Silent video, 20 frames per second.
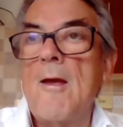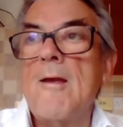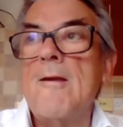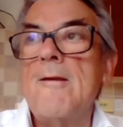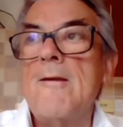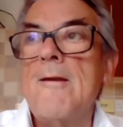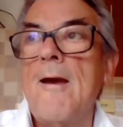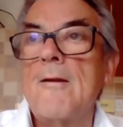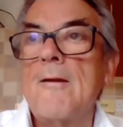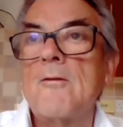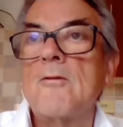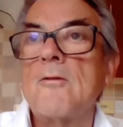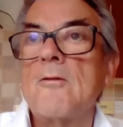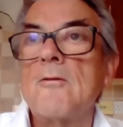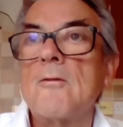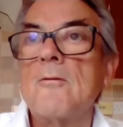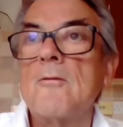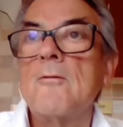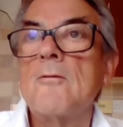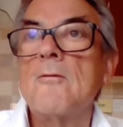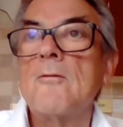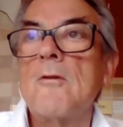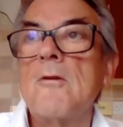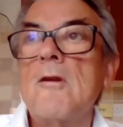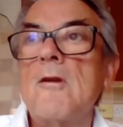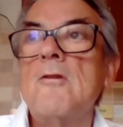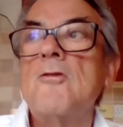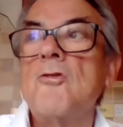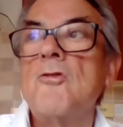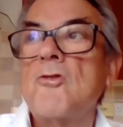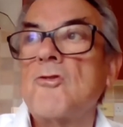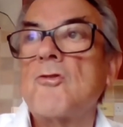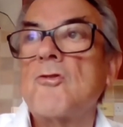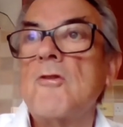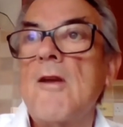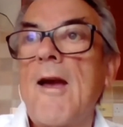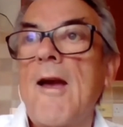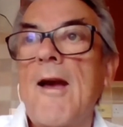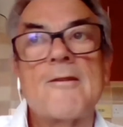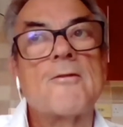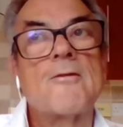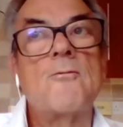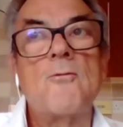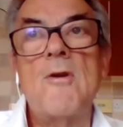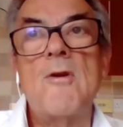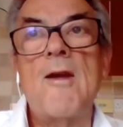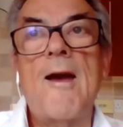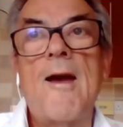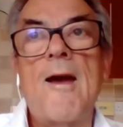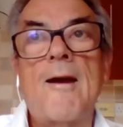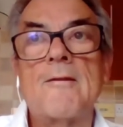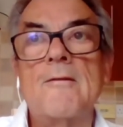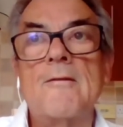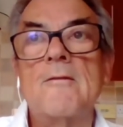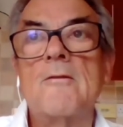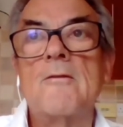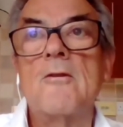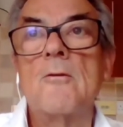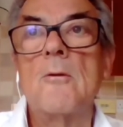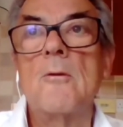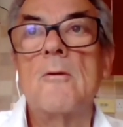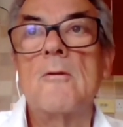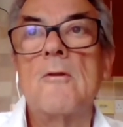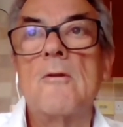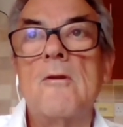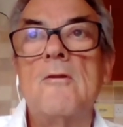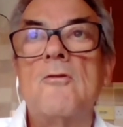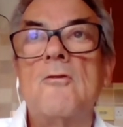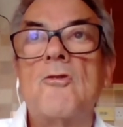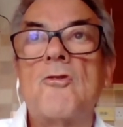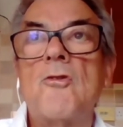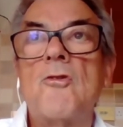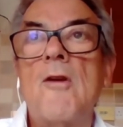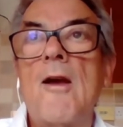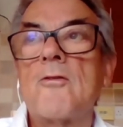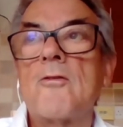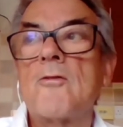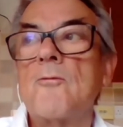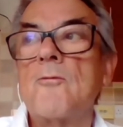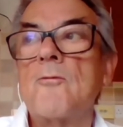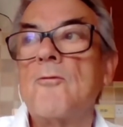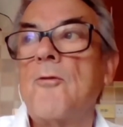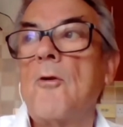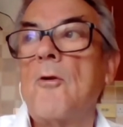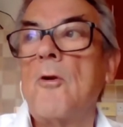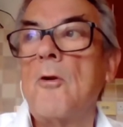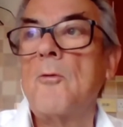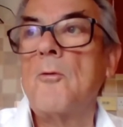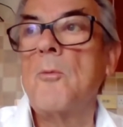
Yet the industry hasn't reacted to it. The industry hasn't followed